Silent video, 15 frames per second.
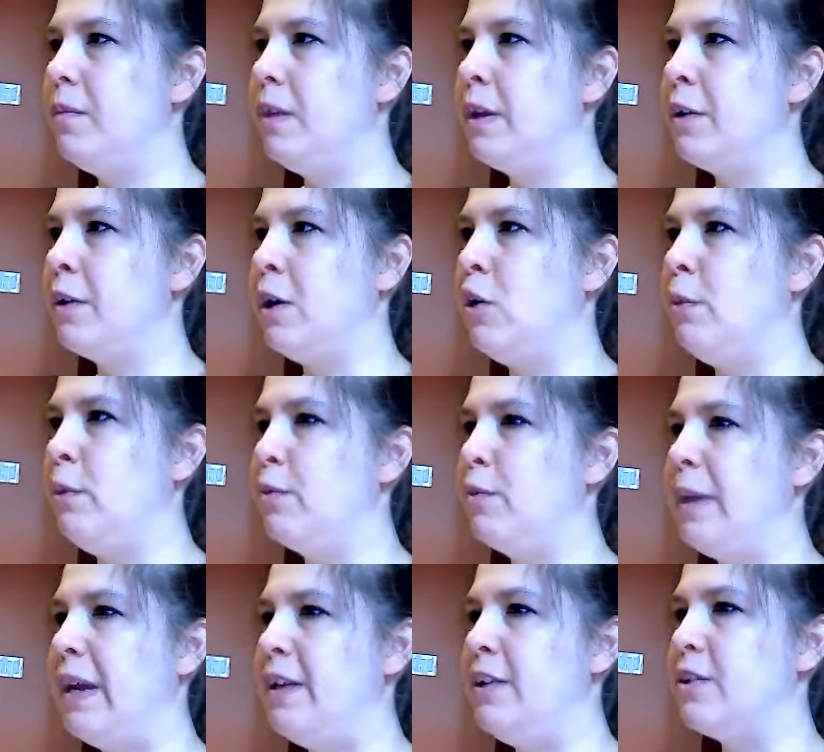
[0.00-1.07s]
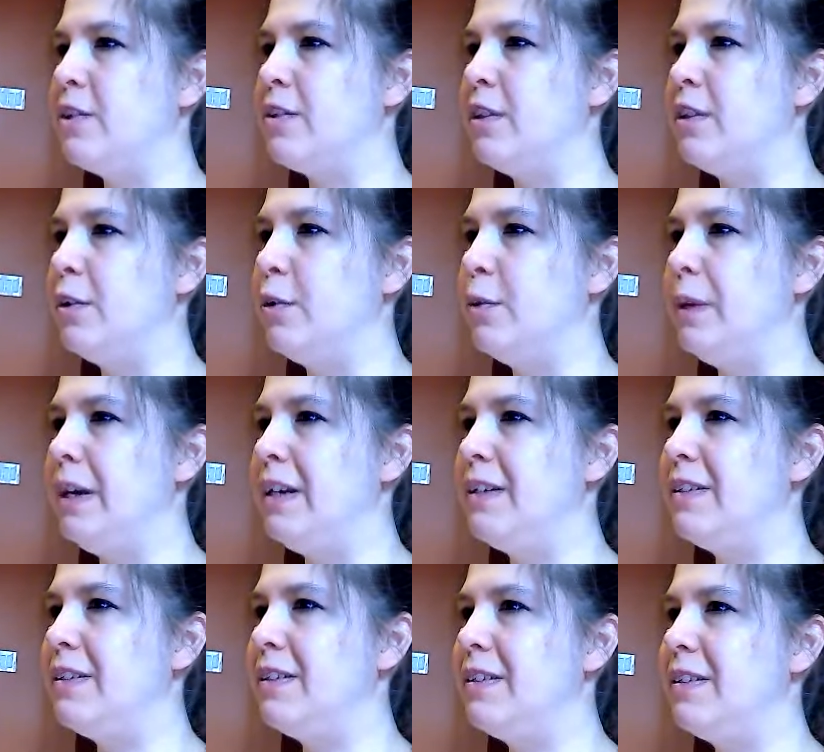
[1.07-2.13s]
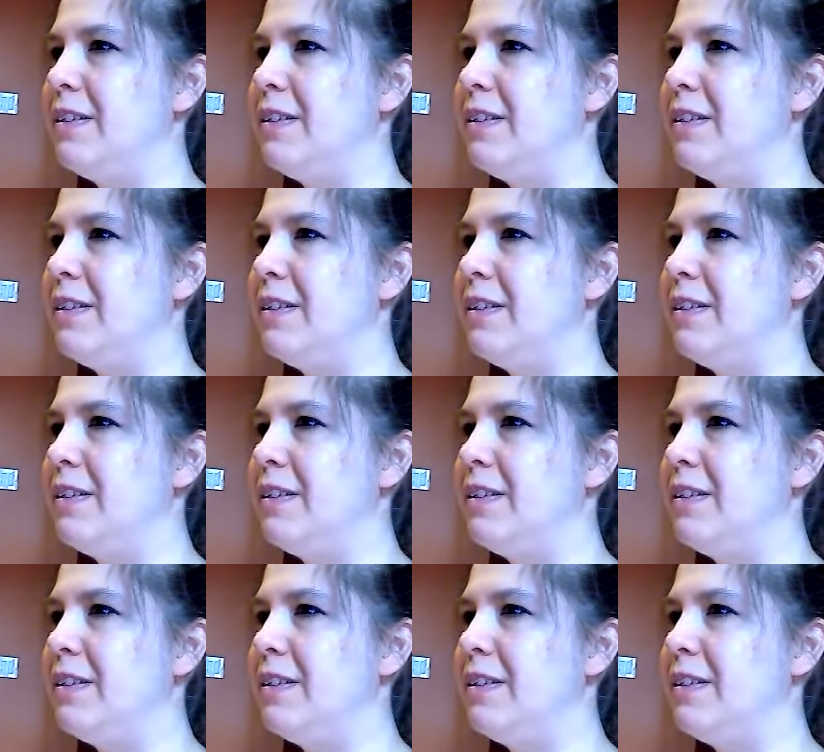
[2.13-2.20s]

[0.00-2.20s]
Let your elbows bend just a little bit.